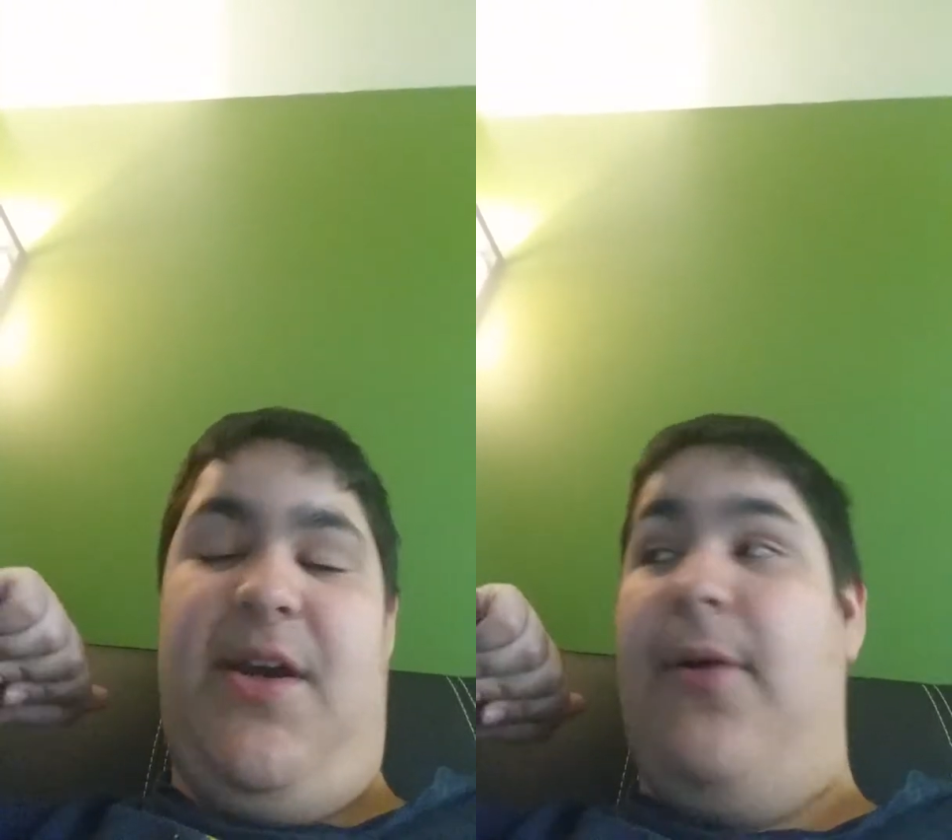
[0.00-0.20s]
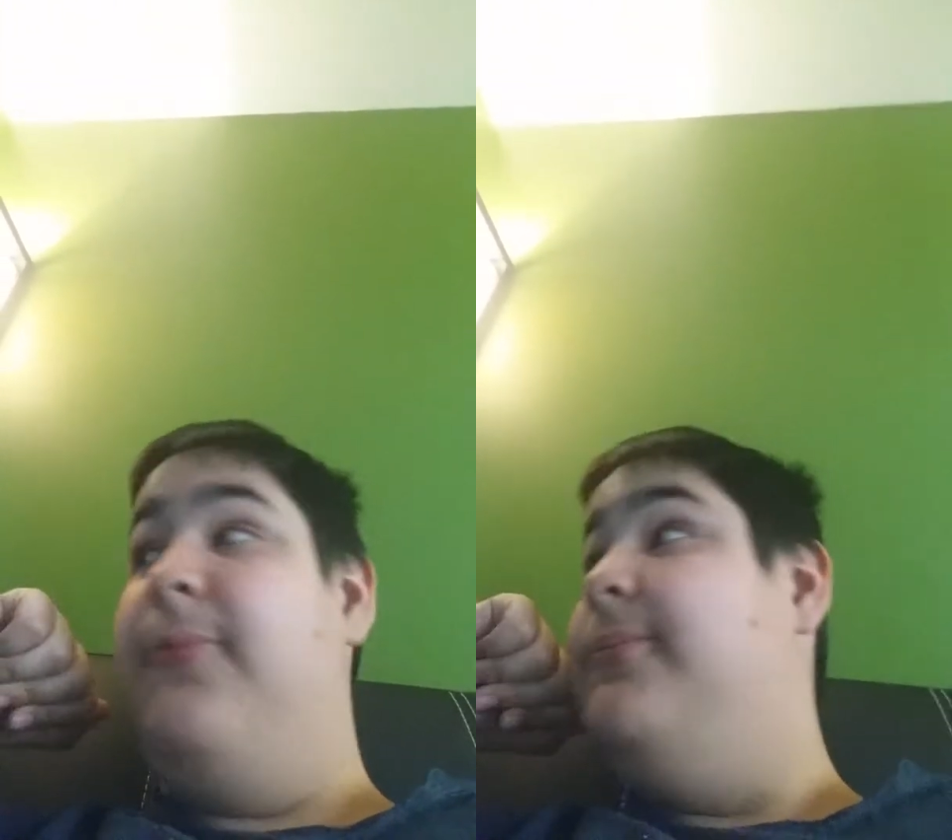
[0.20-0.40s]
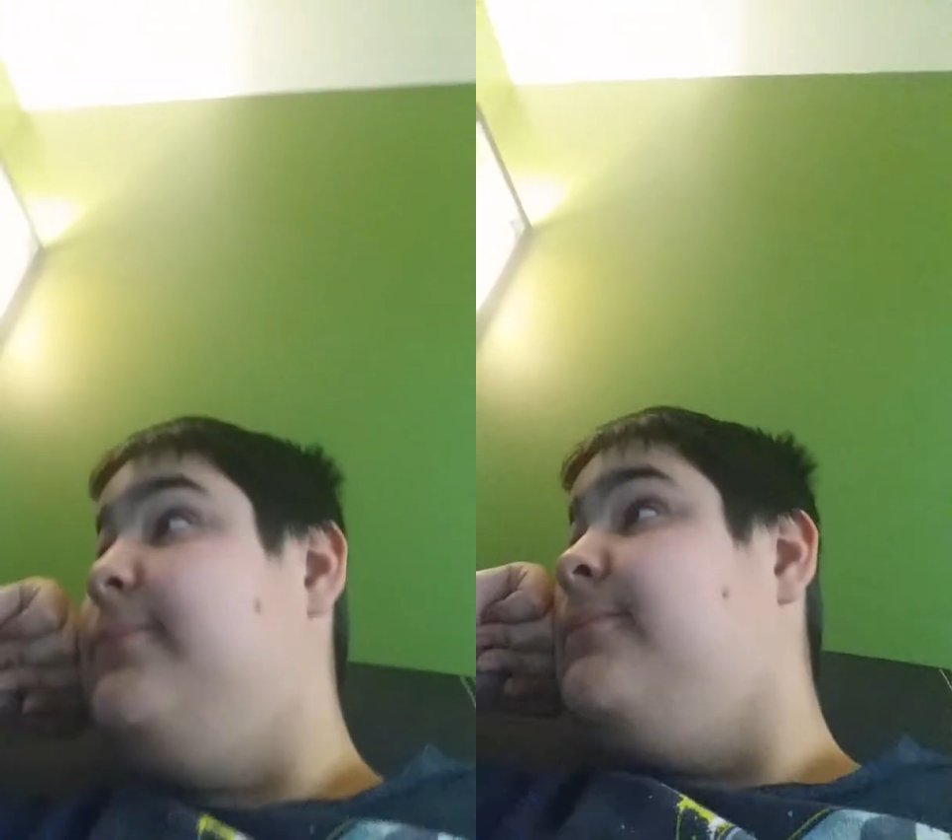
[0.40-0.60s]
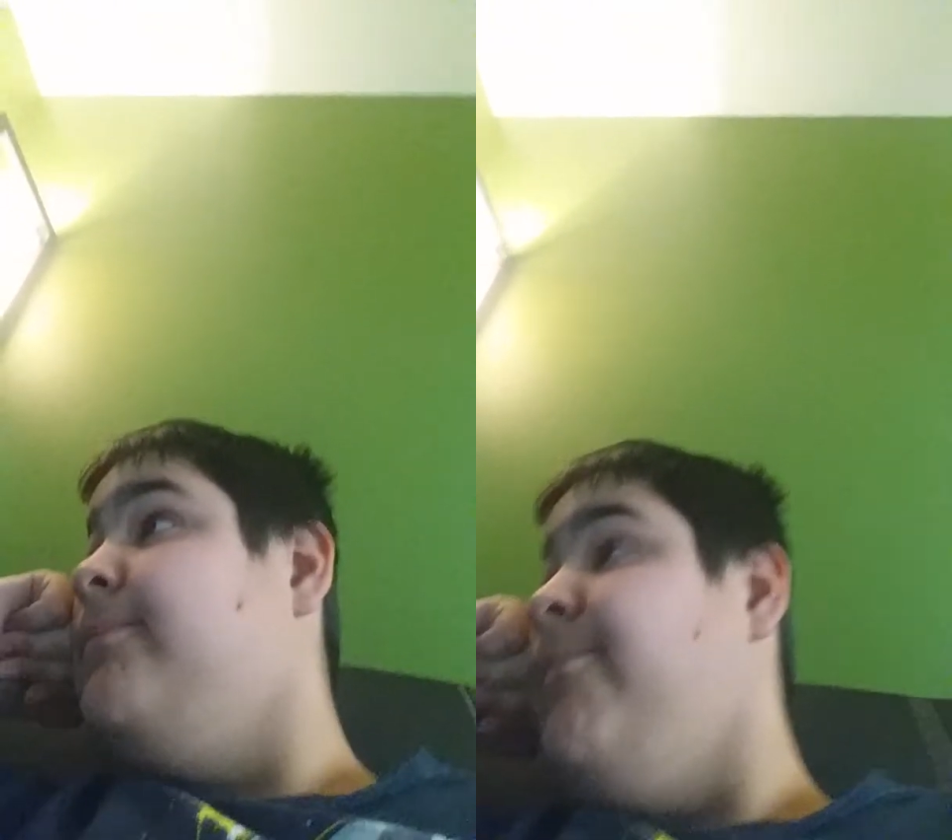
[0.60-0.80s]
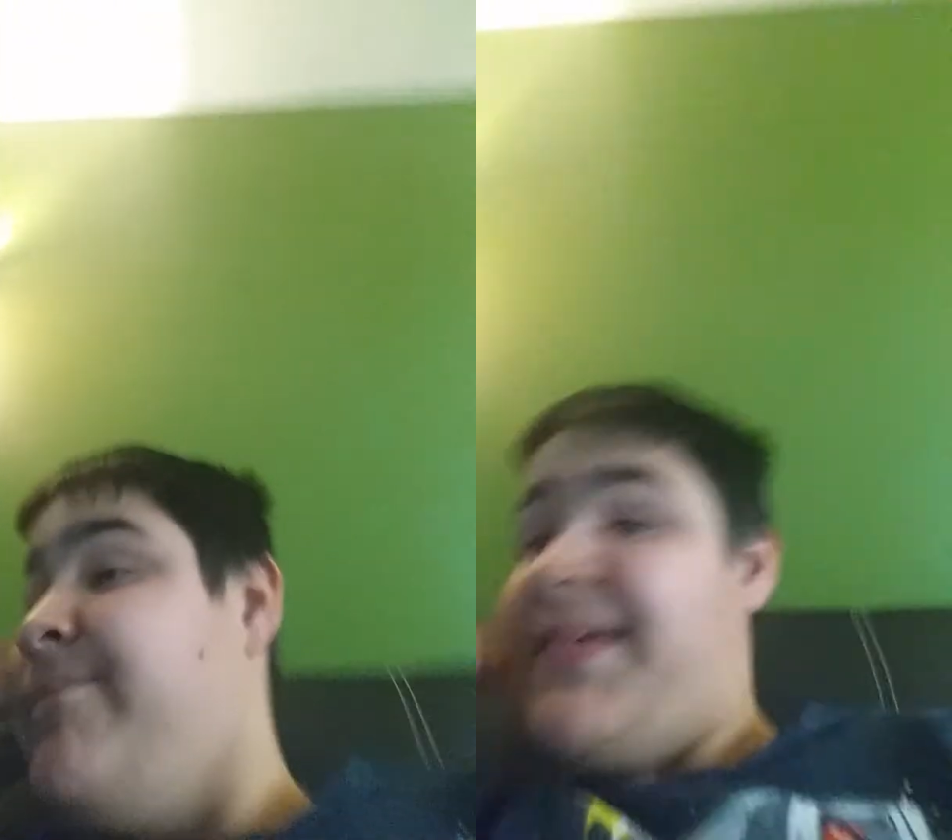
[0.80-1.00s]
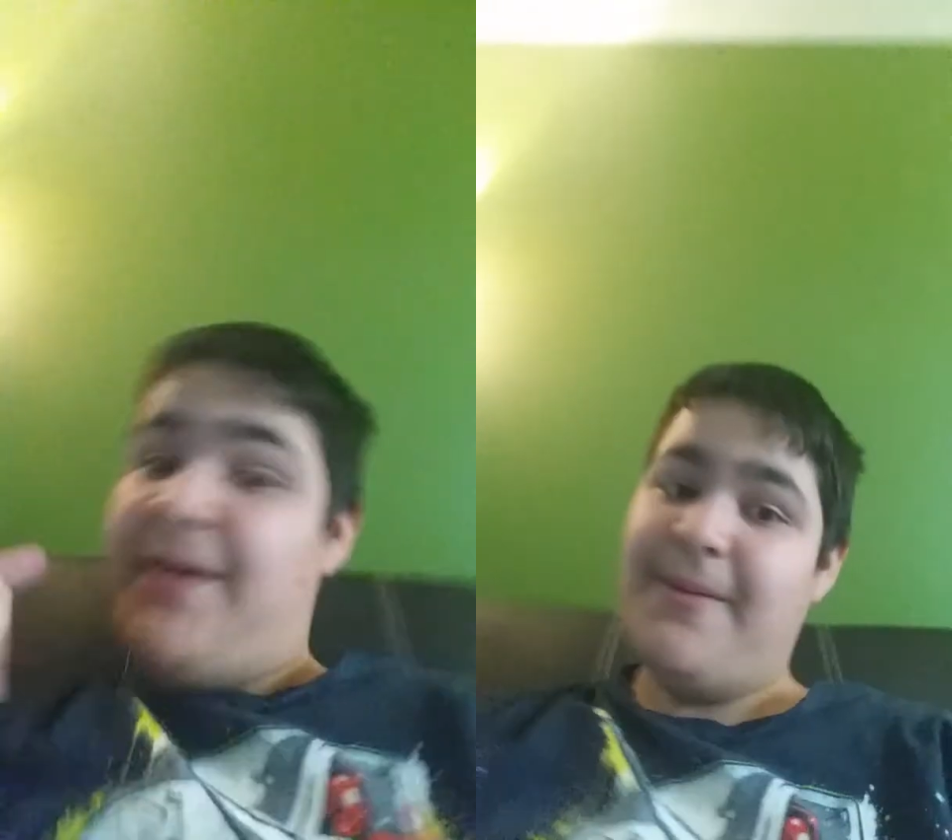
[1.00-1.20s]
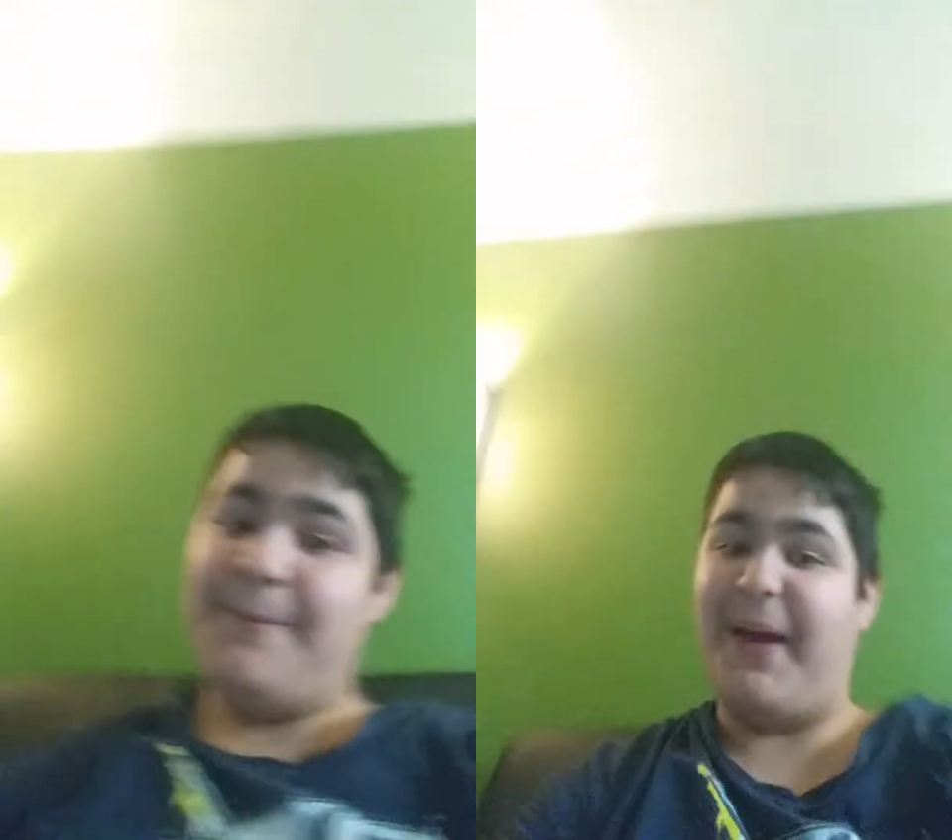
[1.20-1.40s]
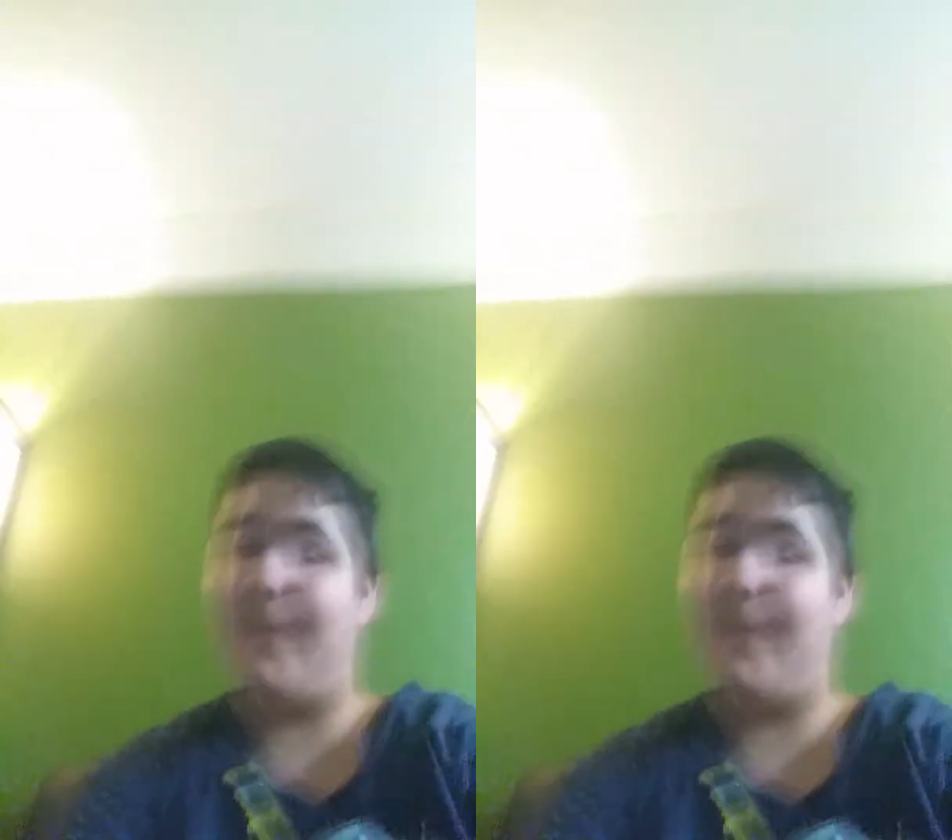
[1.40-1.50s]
Ford GT. Oh By